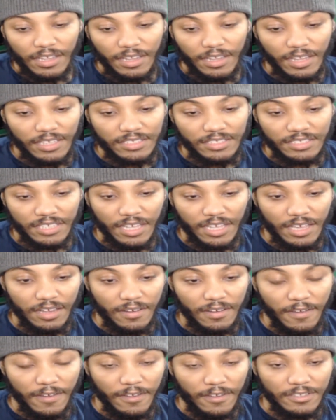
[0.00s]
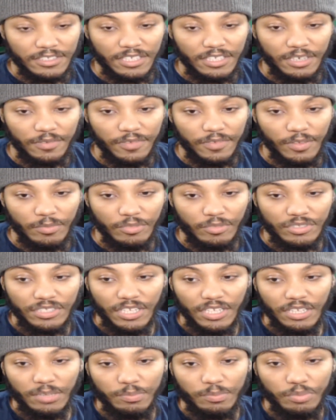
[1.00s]
And they said Teofimo
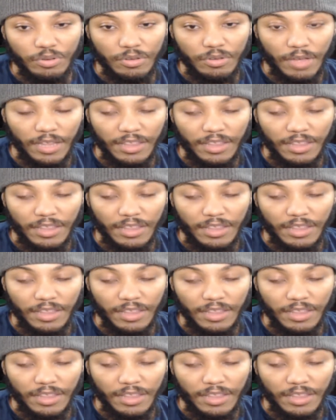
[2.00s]
said to put